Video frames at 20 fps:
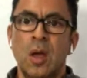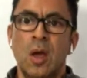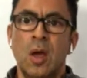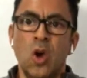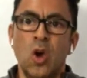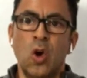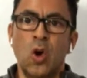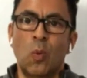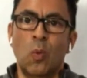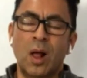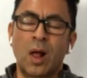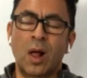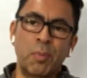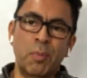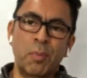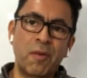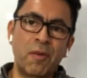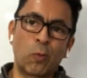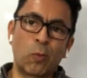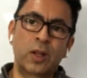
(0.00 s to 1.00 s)

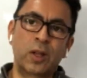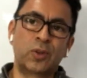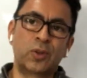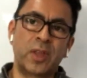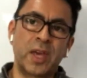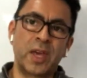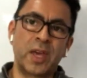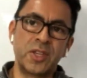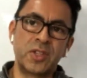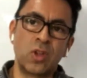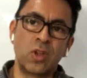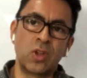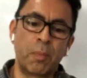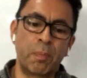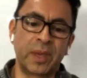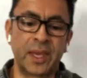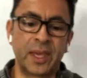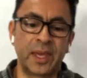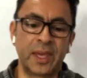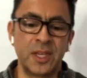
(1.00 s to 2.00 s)
Welcome everyone. Today's
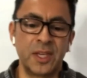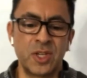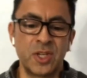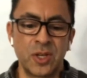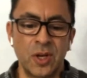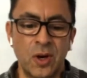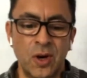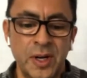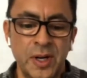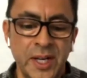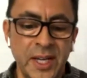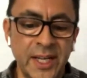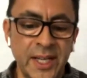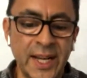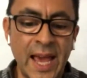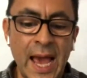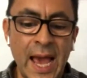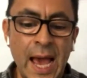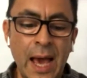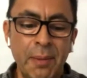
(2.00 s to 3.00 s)
topic is
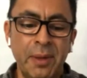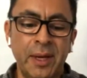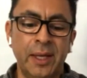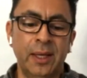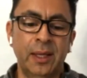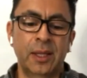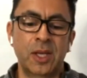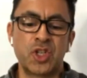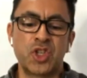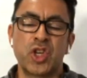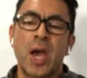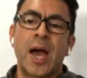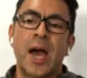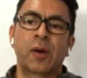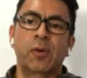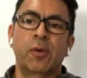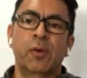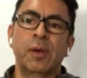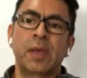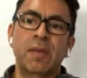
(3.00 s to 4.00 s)
uninhabited
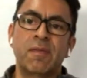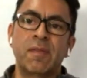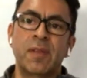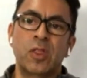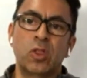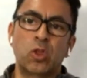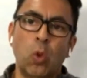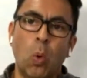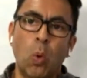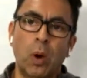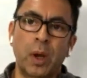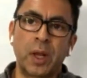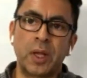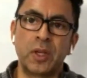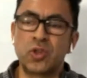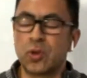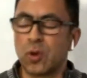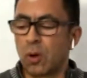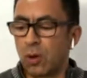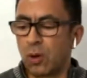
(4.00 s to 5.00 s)
shadow
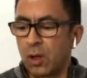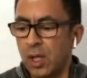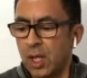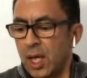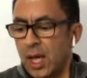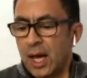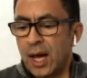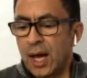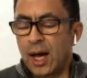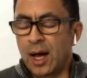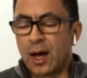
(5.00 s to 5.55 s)
inventory. So